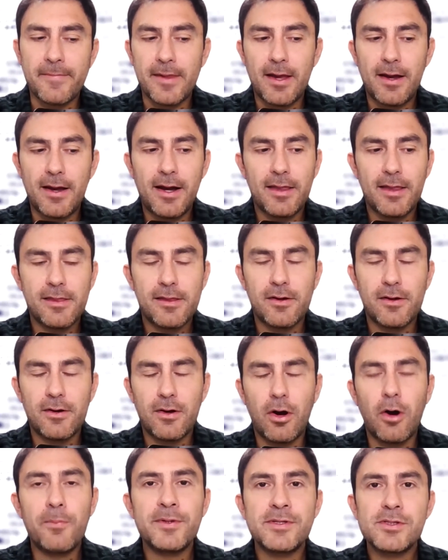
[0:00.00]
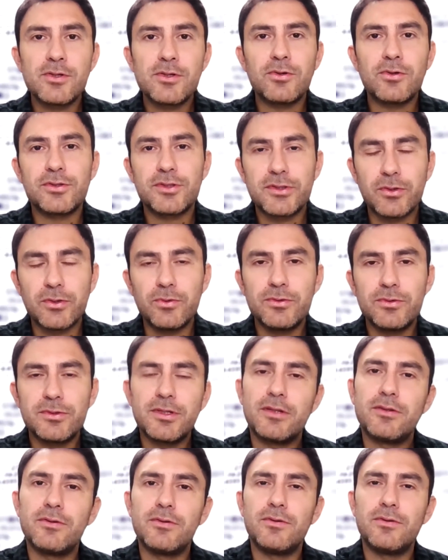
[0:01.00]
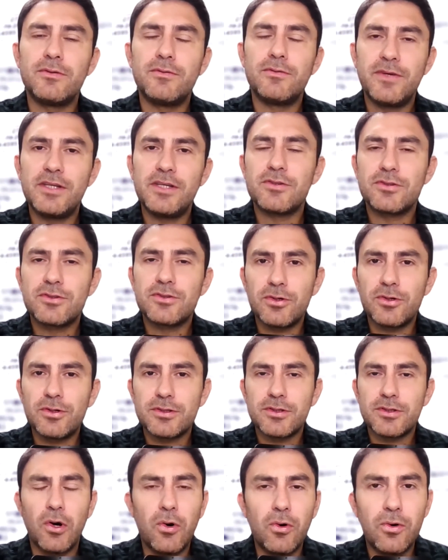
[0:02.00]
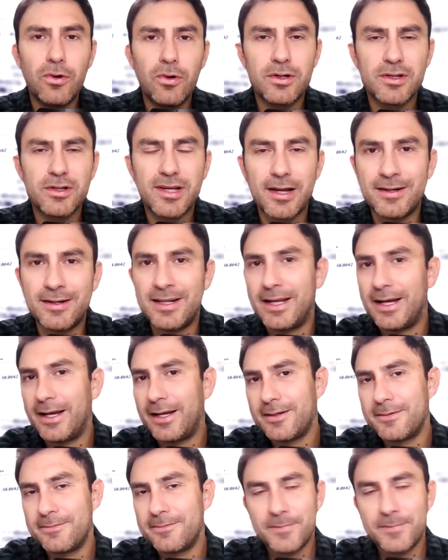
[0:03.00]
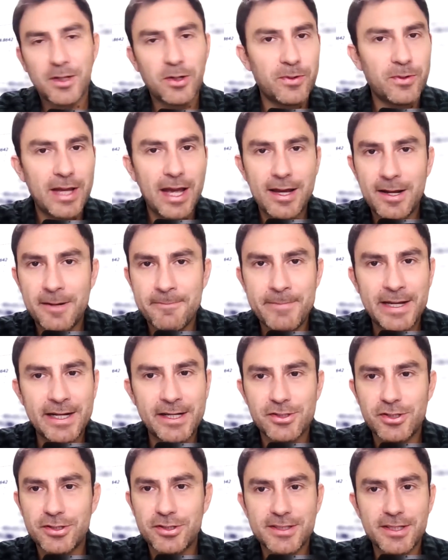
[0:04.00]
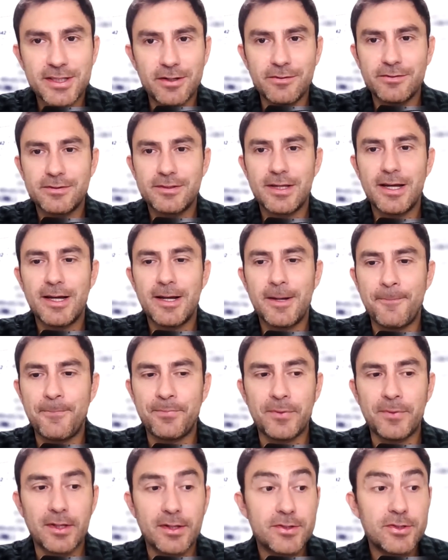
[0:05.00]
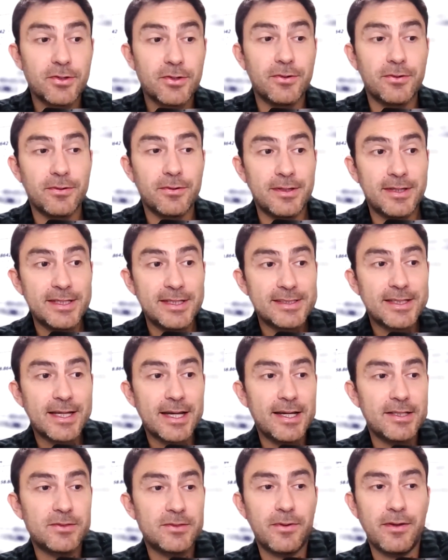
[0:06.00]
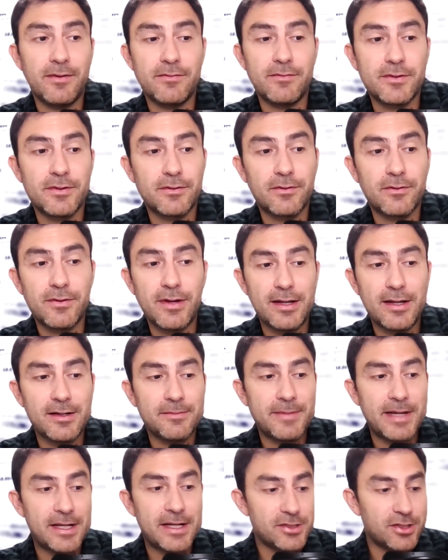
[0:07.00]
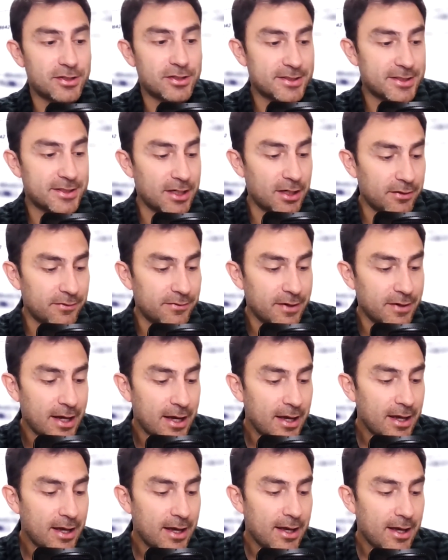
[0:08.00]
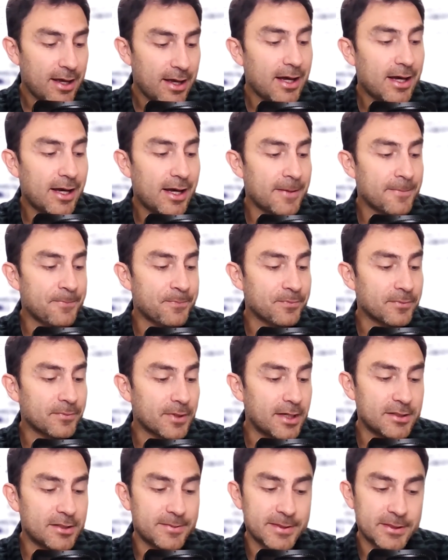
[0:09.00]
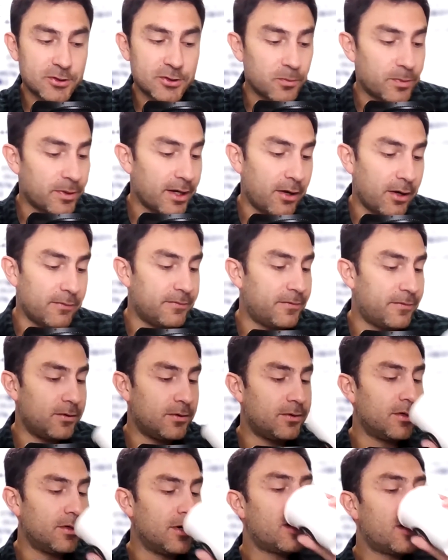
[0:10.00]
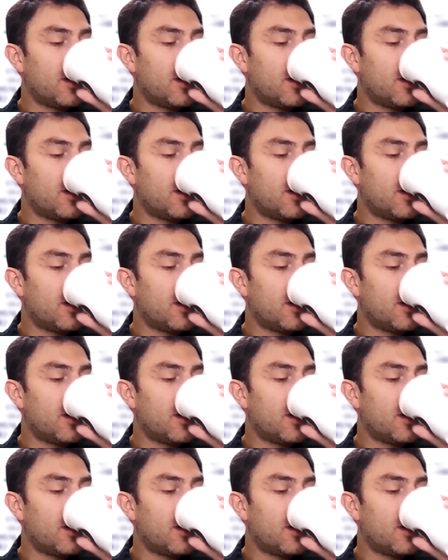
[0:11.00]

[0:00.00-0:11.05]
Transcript: either open source tools that do feature stores or kind of like create and manage ourselves. So in this case, we've sort of created and managed ourselves. It's been super helpful,